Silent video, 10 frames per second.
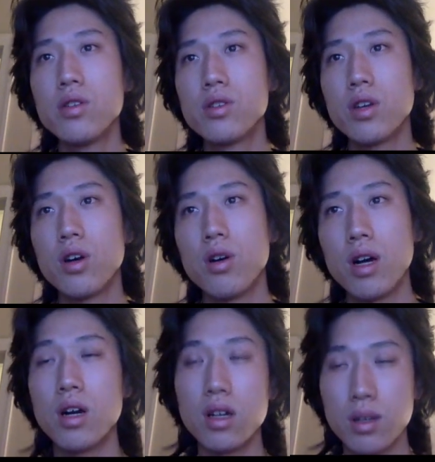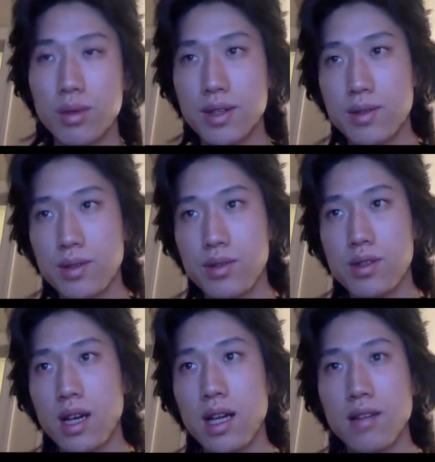So our early works
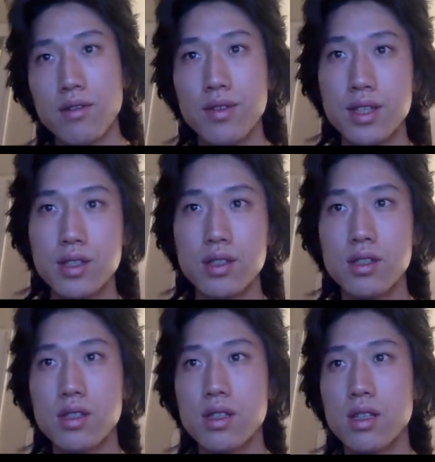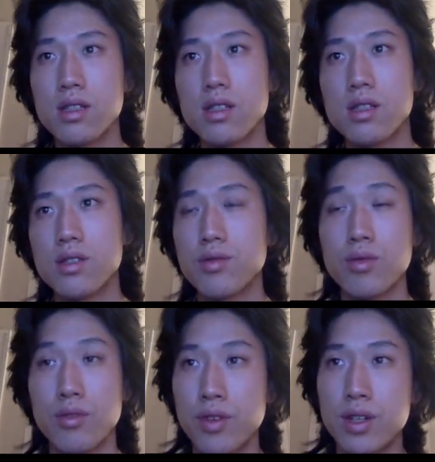used high-level features such as the
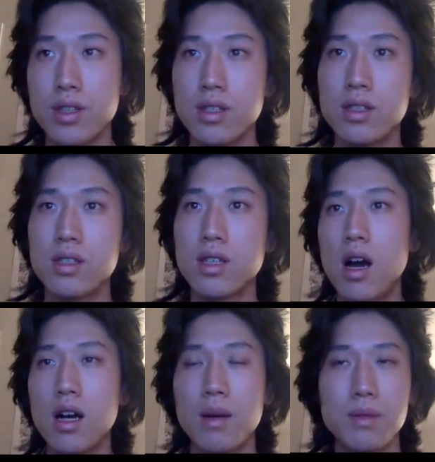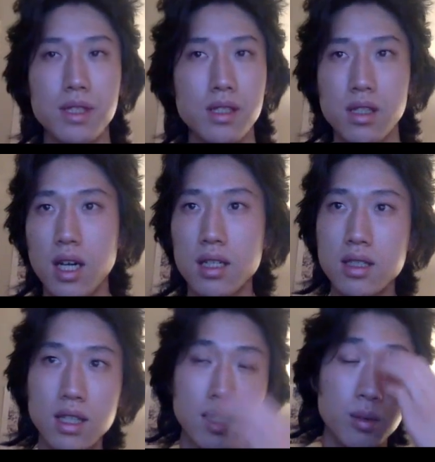rule of thirds, composition
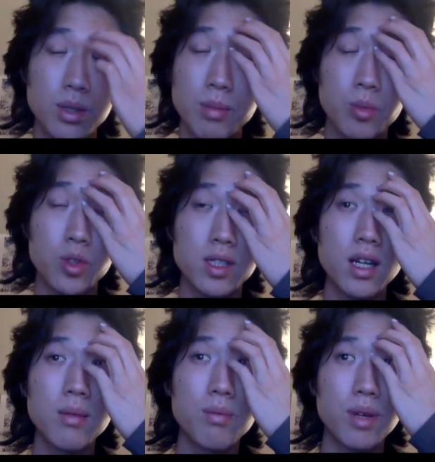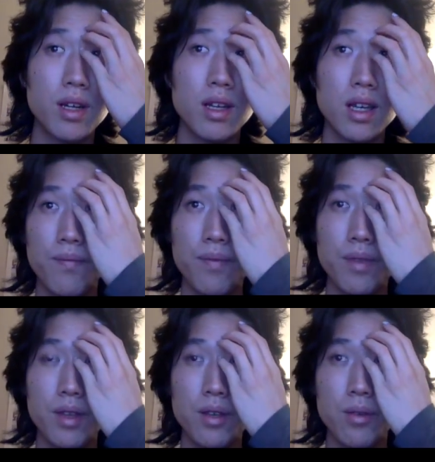content. They were simple to set up, but
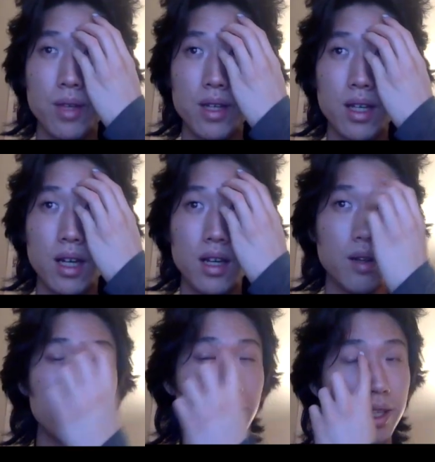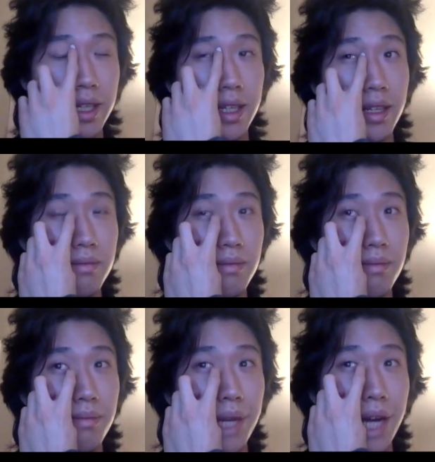they really needed
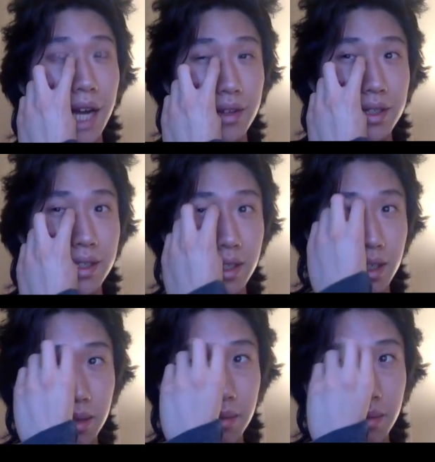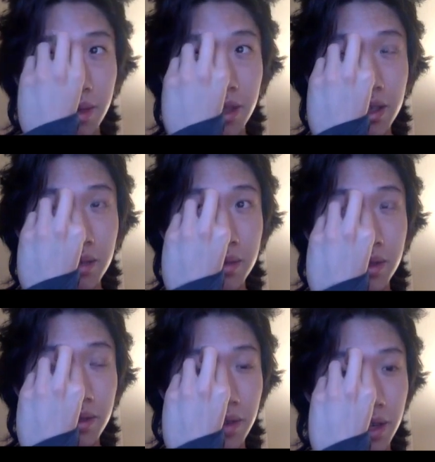better accuracy in terms
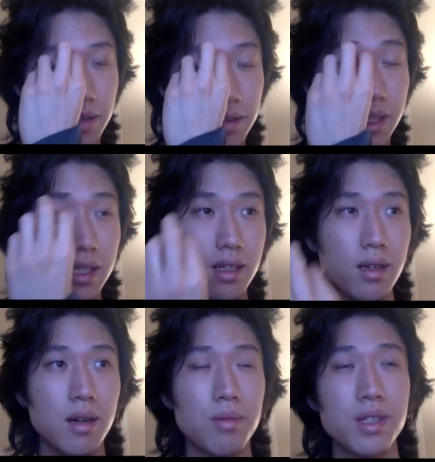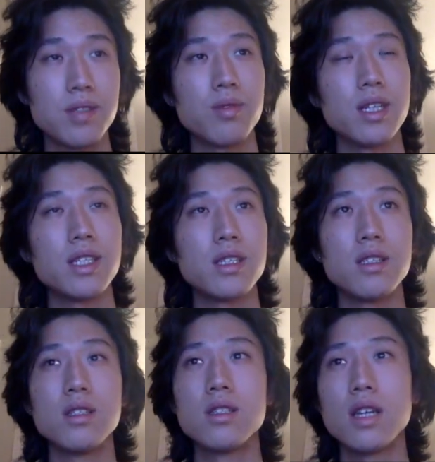of kind of assessing complex
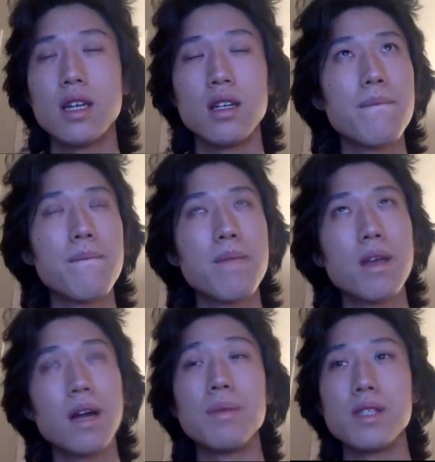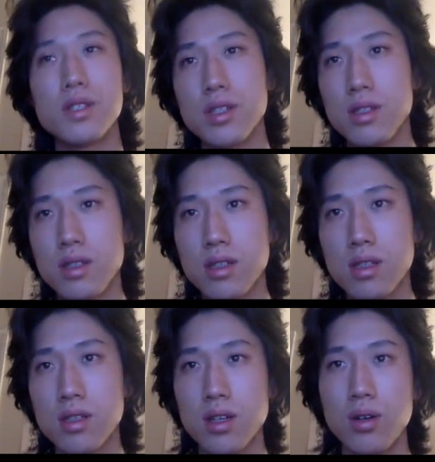relations and
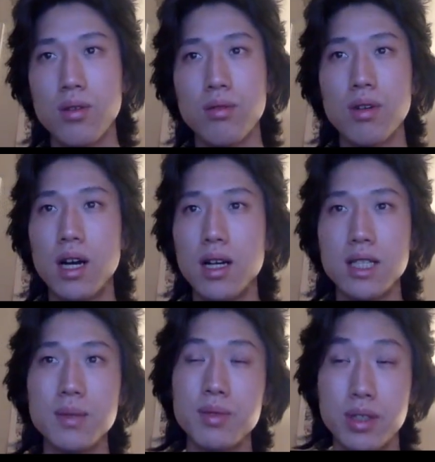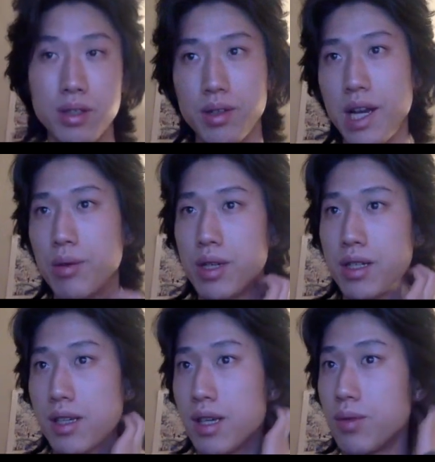compositions. So deep neural
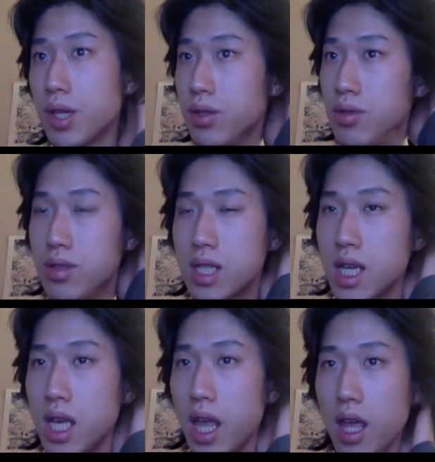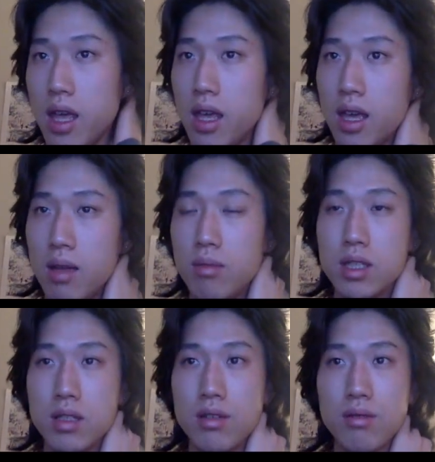networks again were used in
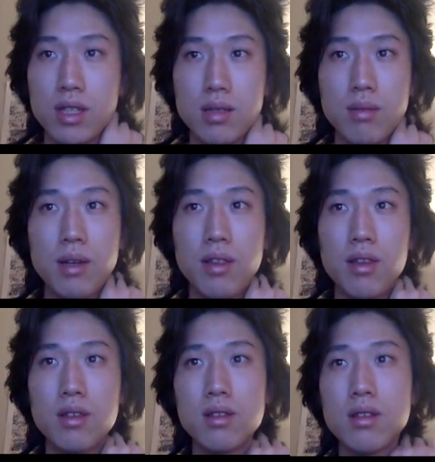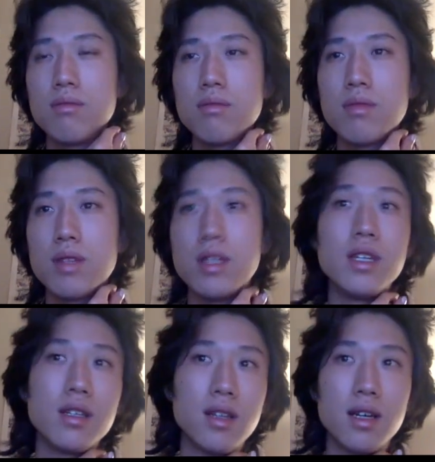much of the recent methods. They
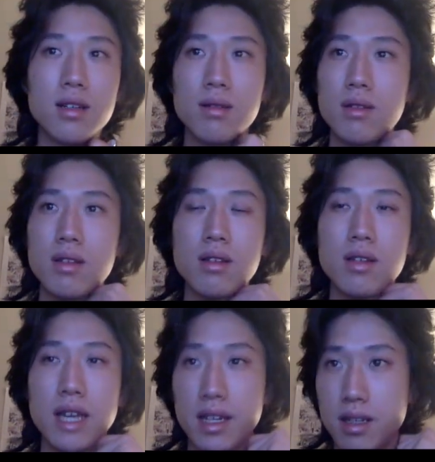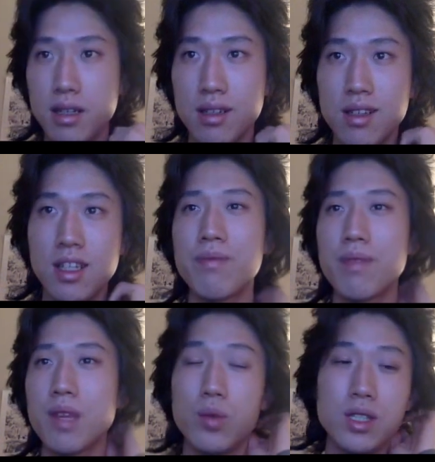need a lot of data,
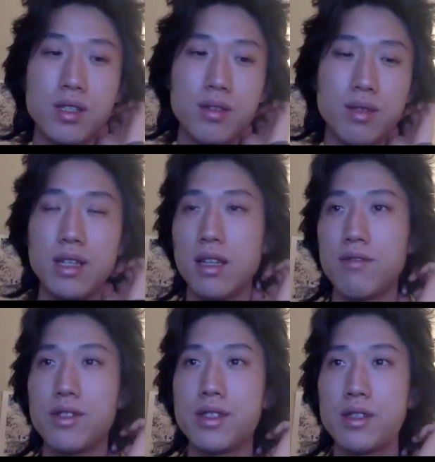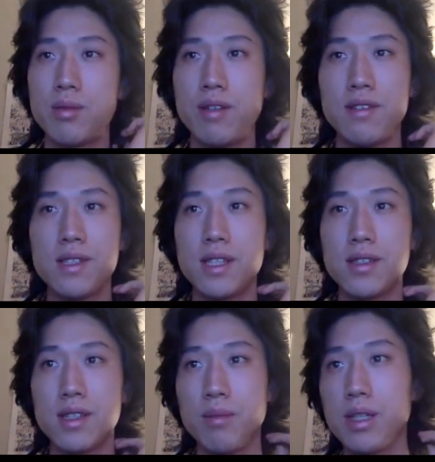which we can leverage the previous
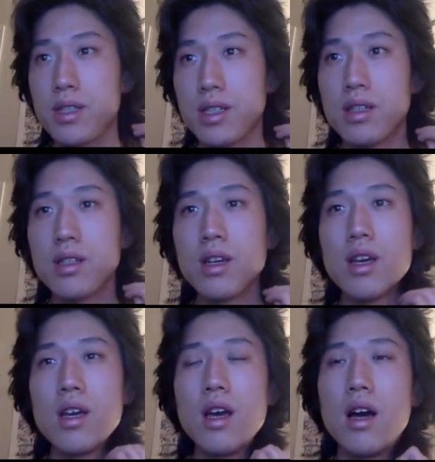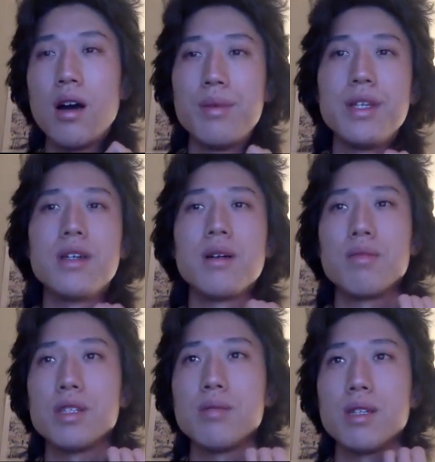data set mentioned, but they
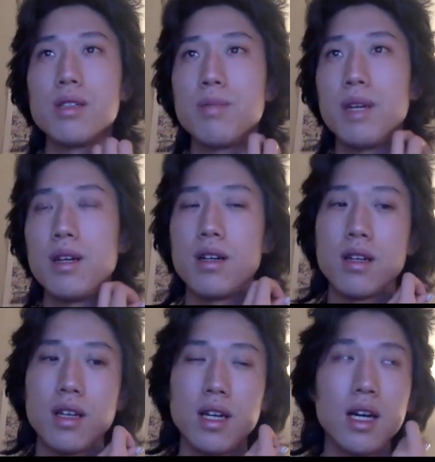accomplish much better